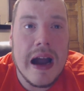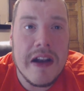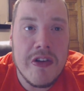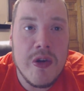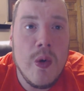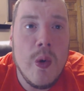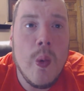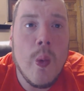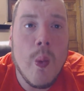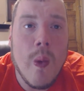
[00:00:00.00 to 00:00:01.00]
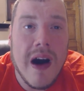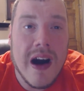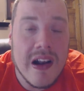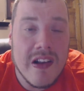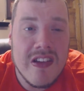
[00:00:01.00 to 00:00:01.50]
I do
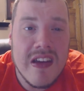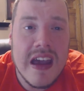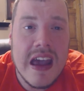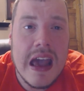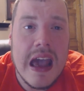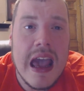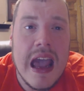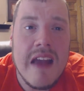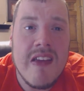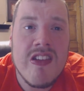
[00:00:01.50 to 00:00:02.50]
want a